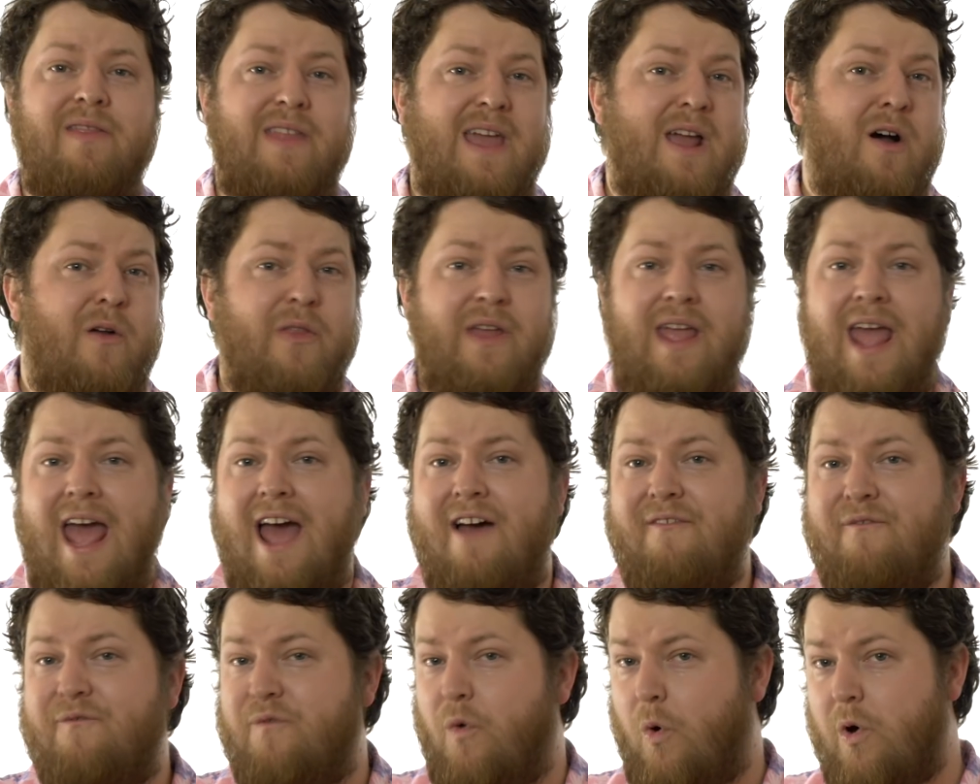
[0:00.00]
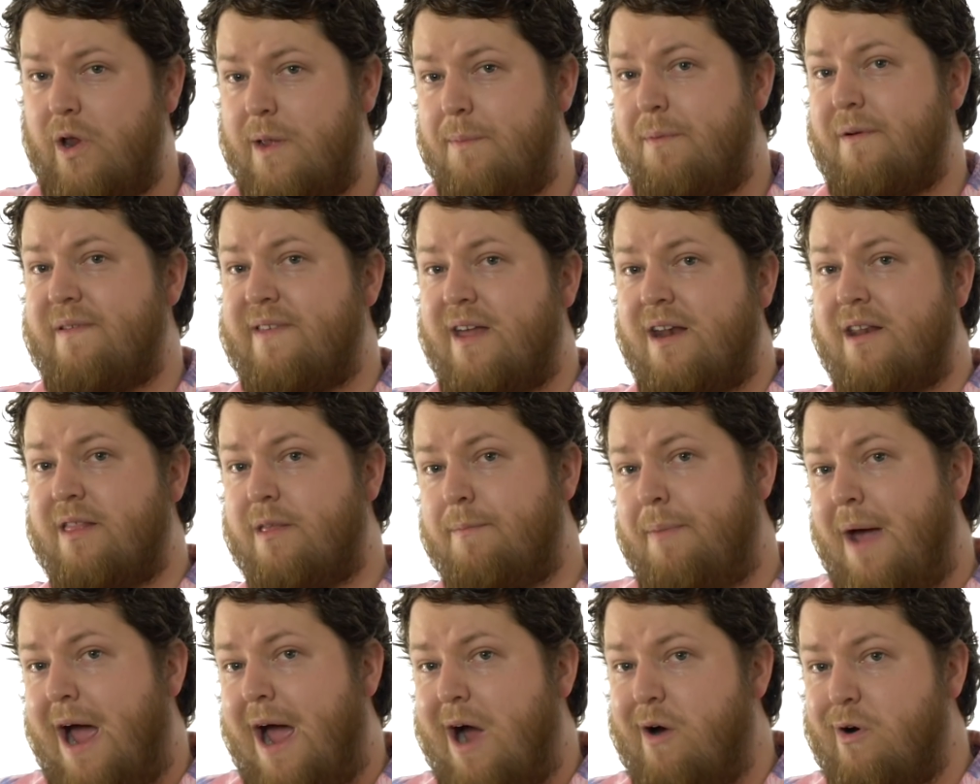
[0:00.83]
they only have 40% of
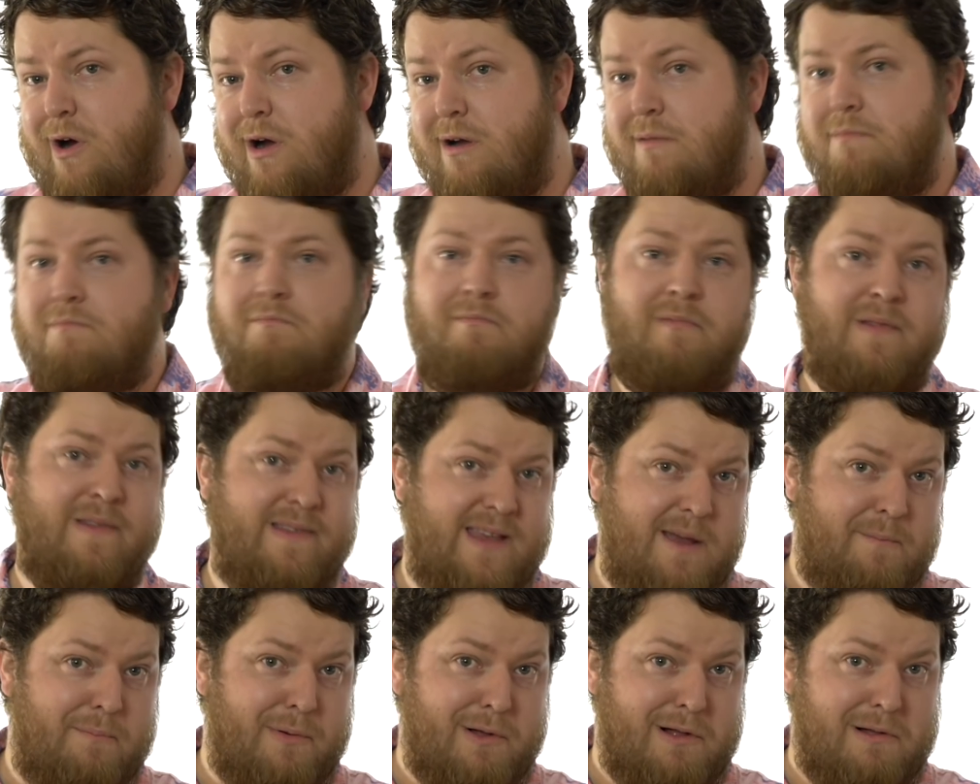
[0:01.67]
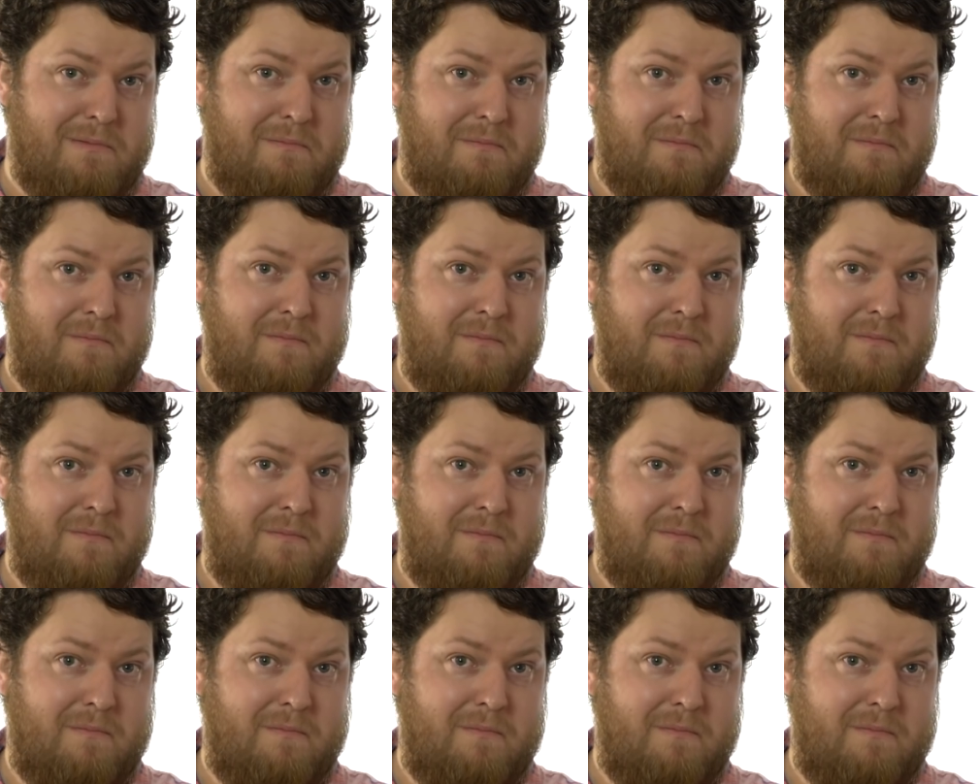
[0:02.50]
the power. Simple.